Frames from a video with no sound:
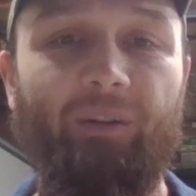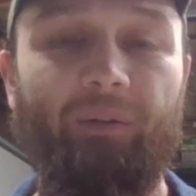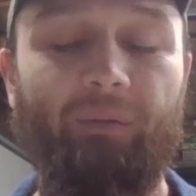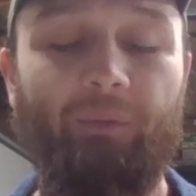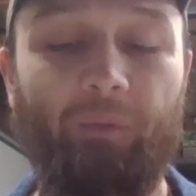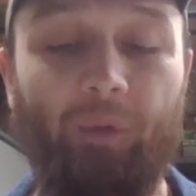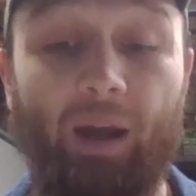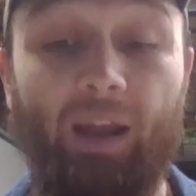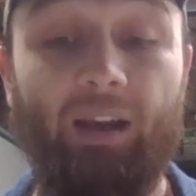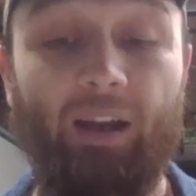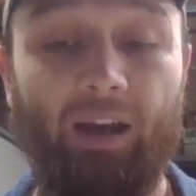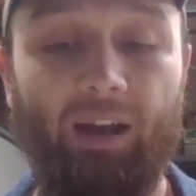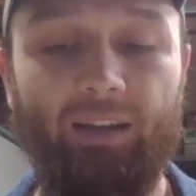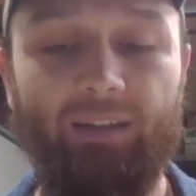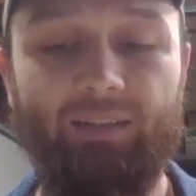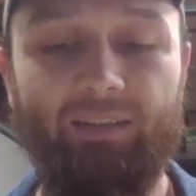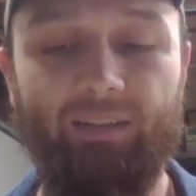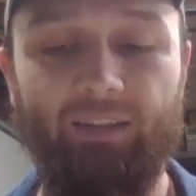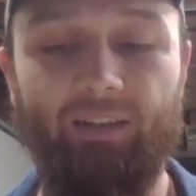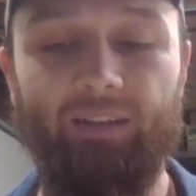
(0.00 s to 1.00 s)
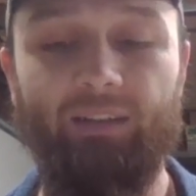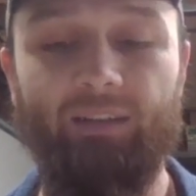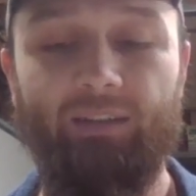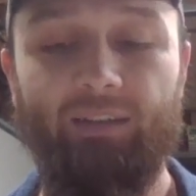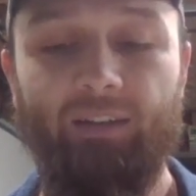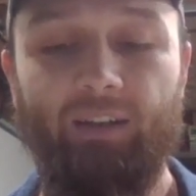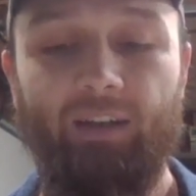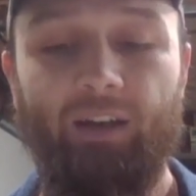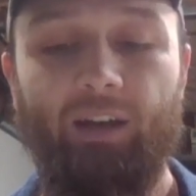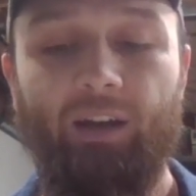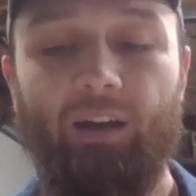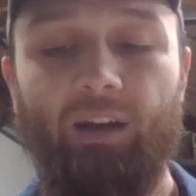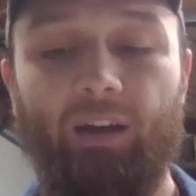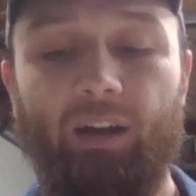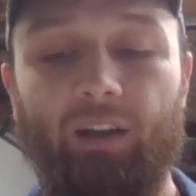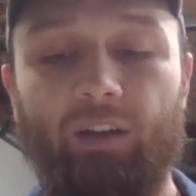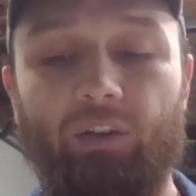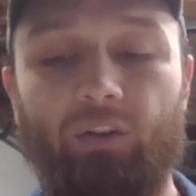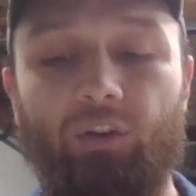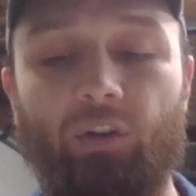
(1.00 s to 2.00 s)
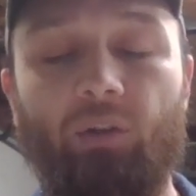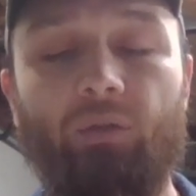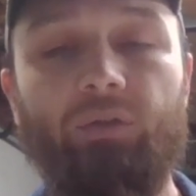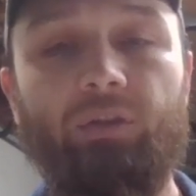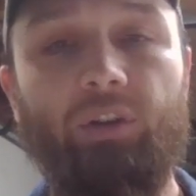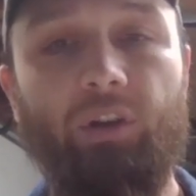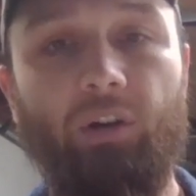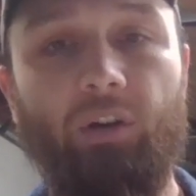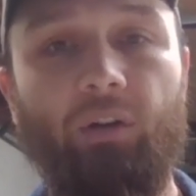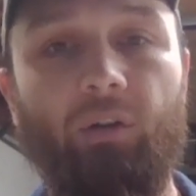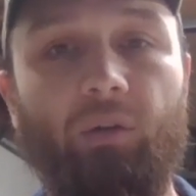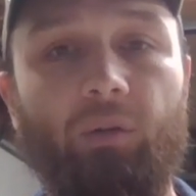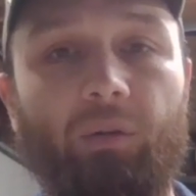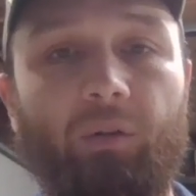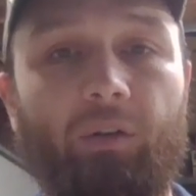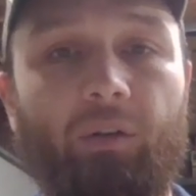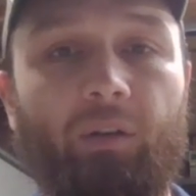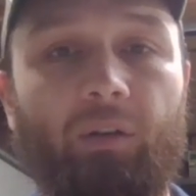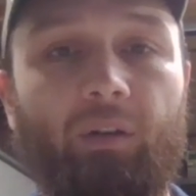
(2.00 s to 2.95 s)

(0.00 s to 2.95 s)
when I sin, don't go